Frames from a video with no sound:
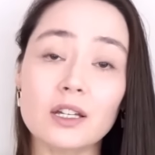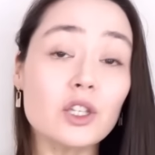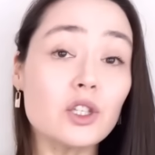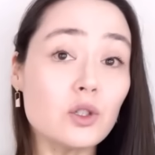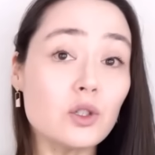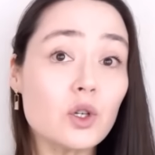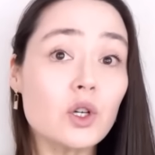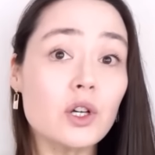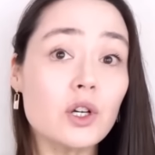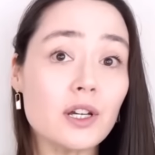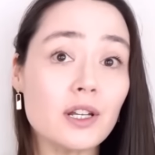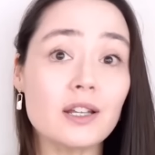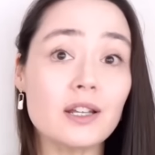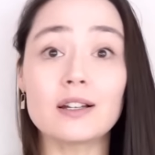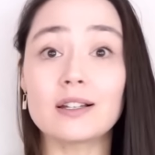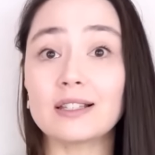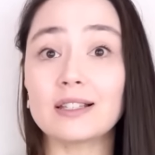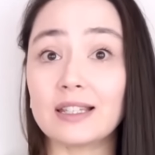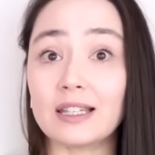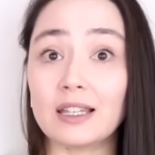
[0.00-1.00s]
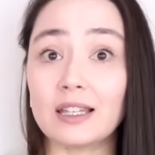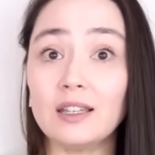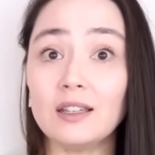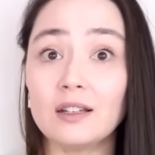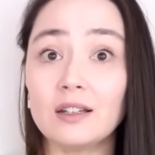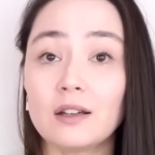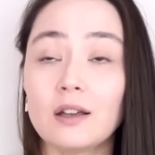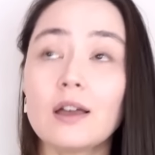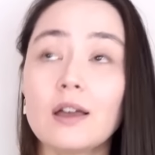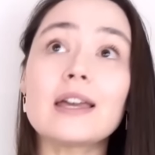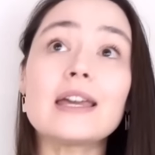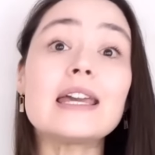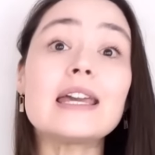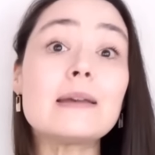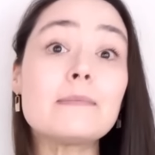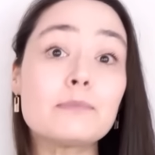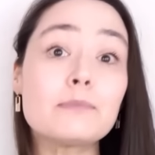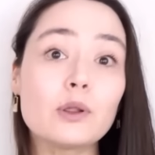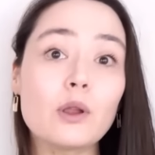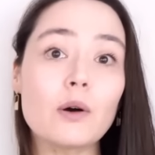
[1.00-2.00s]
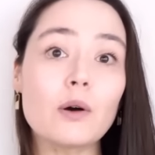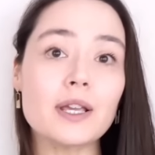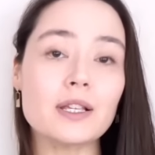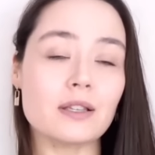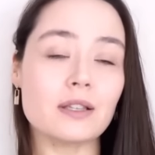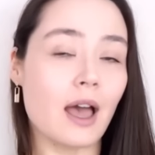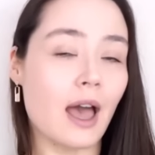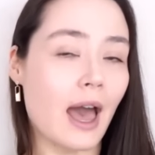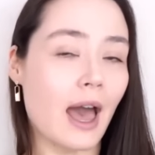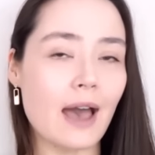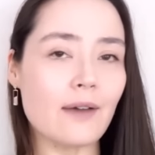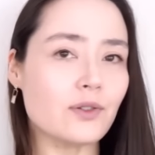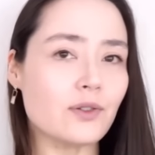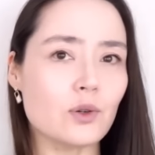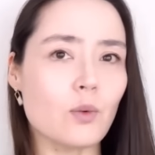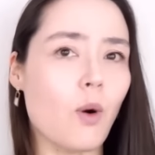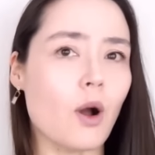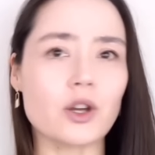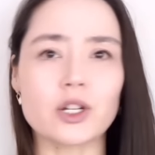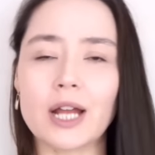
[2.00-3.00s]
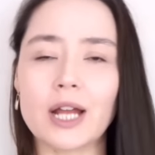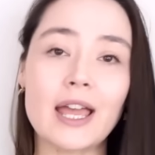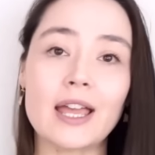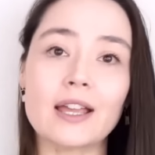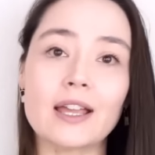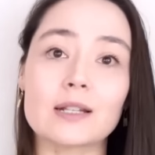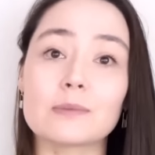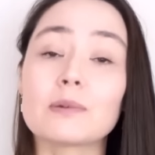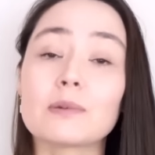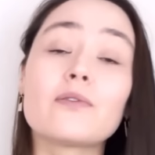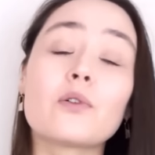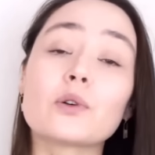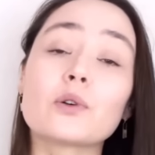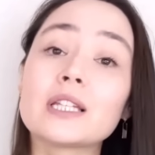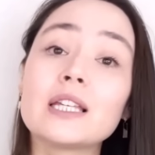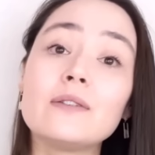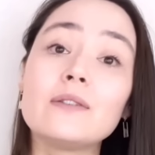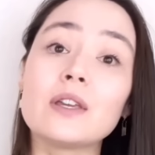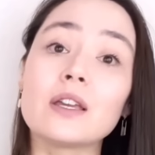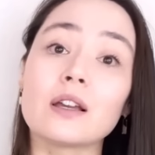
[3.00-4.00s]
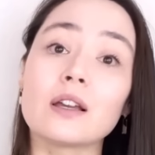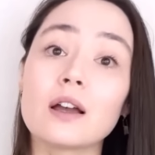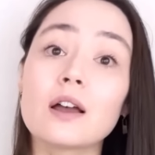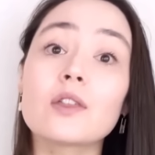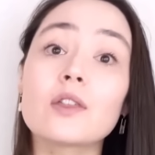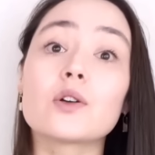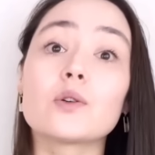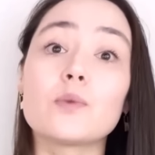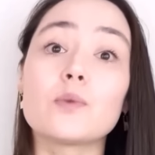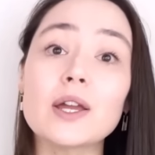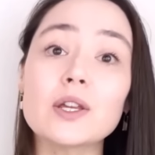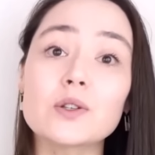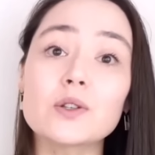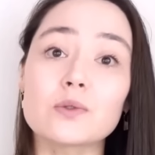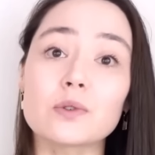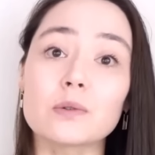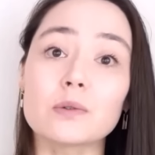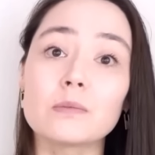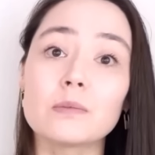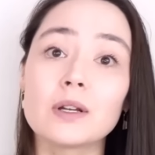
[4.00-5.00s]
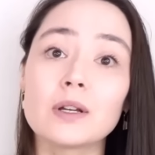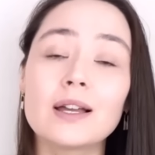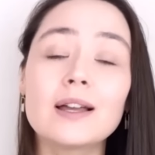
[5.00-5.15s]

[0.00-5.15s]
You could see employees have to wash hands before leaving the restroom,